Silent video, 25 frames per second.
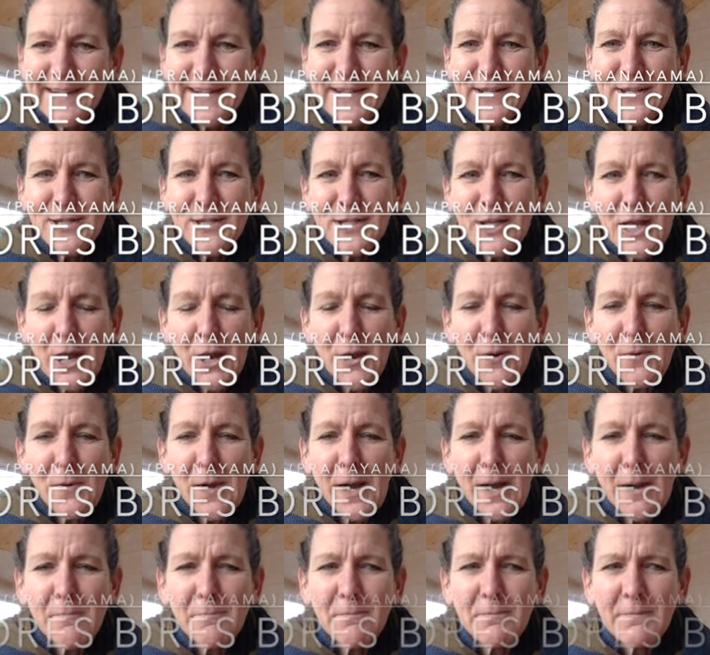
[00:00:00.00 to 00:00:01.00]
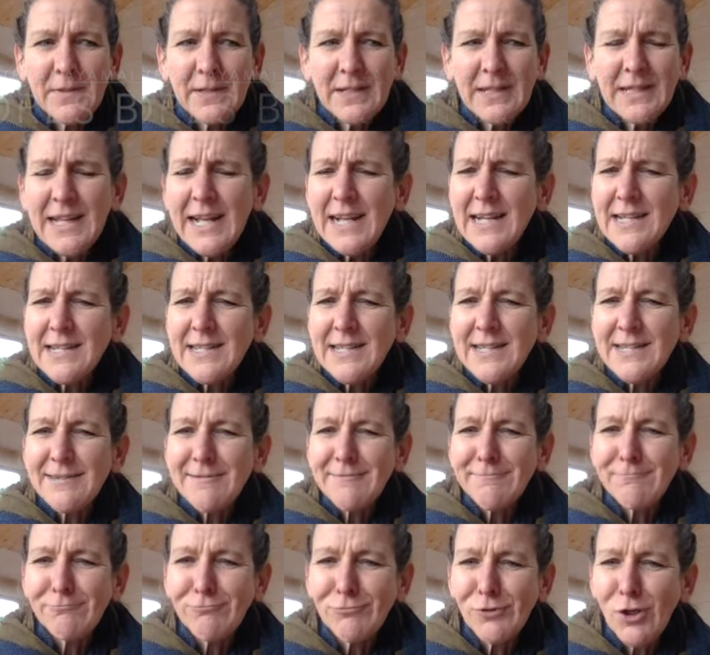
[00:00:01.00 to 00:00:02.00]
So let's
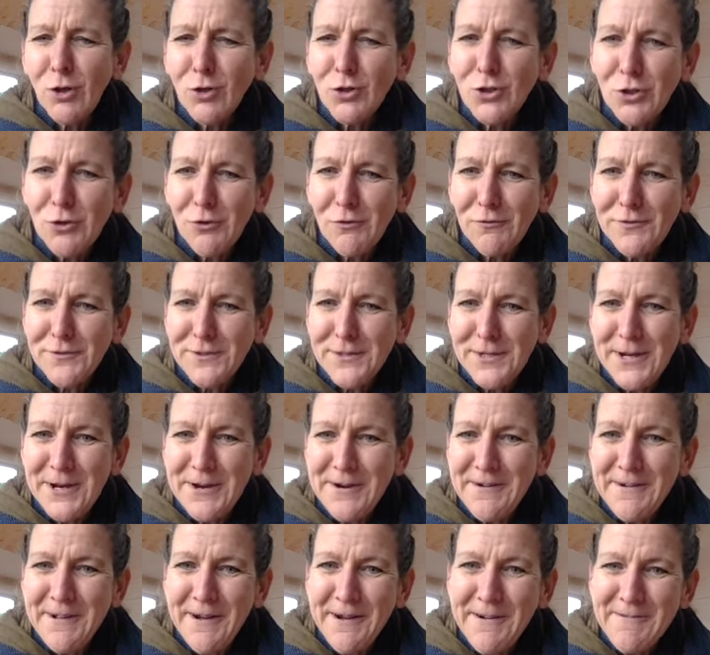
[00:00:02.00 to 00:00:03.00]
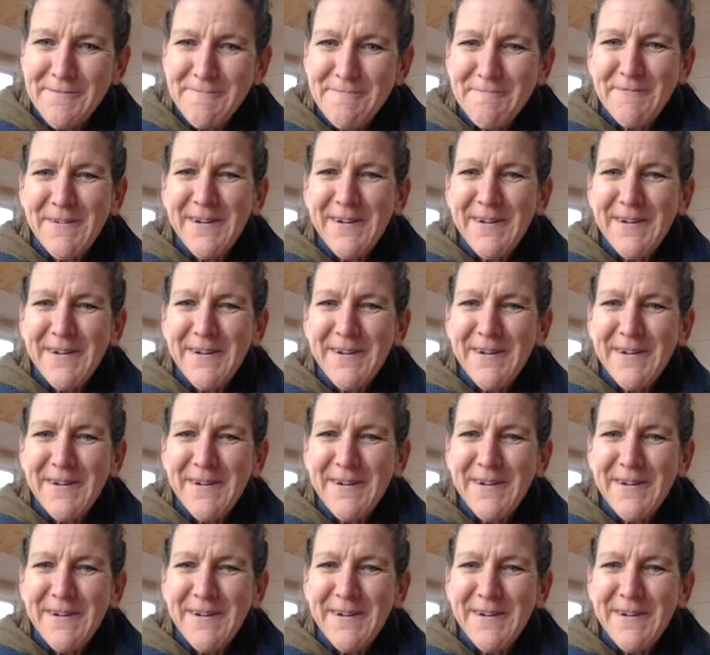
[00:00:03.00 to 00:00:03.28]
not talk for too long,